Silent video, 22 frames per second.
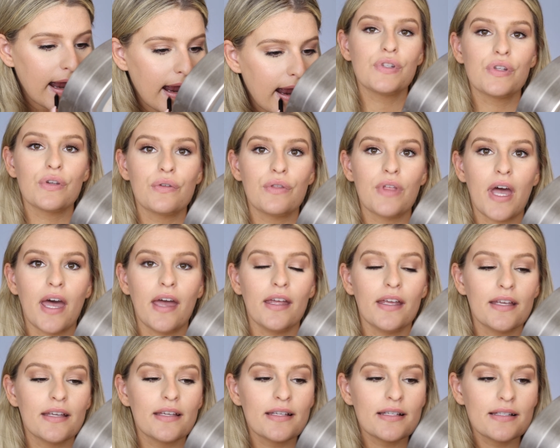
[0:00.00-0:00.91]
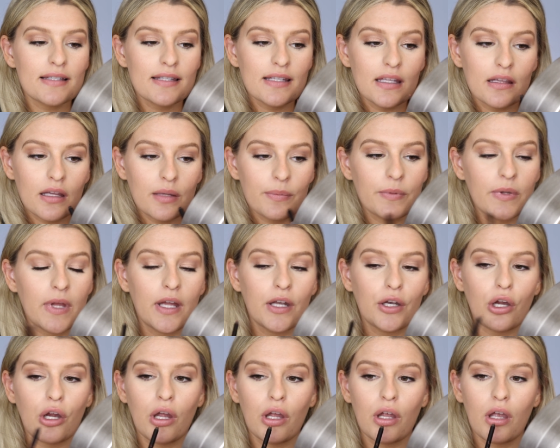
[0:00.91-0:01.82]
So that is the lip
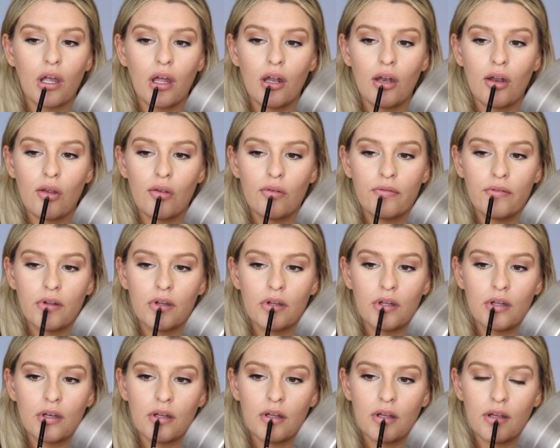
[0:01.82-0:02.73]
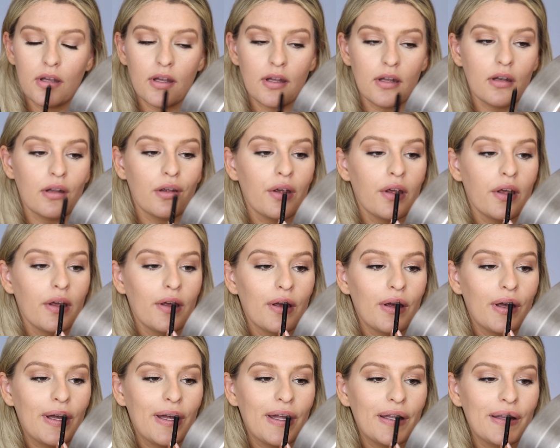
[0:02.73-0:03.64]
liner. I kind of filled it in
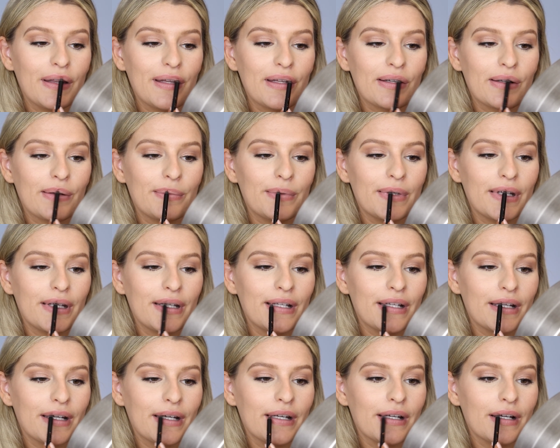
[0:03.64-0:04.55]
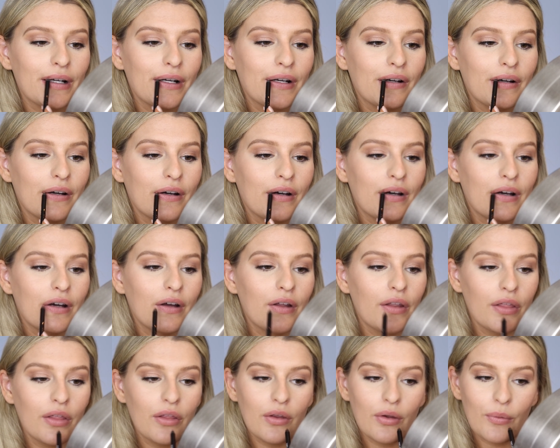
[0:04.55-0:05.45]
a little bit, not
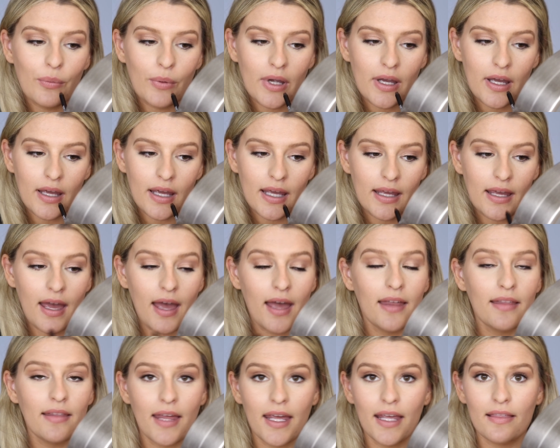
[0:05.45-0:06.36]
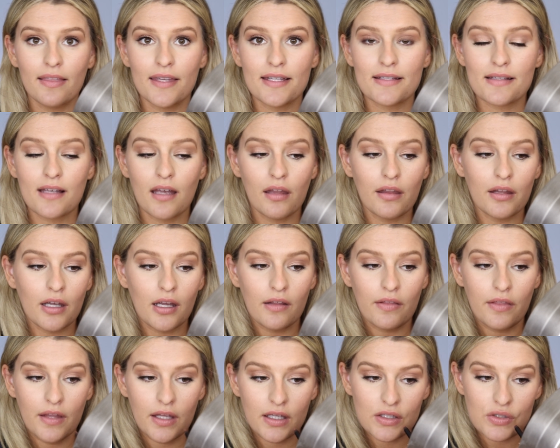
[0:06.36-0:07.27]
all the way. I like this color. I
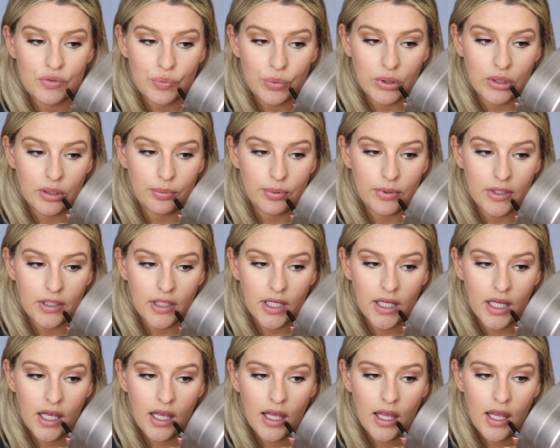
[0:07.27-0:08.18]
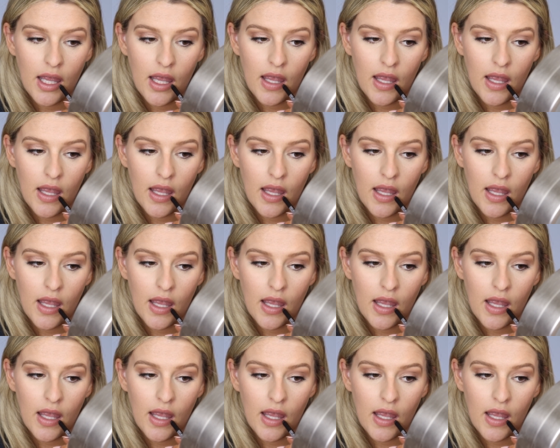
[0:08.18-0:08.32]
think it's really pretty.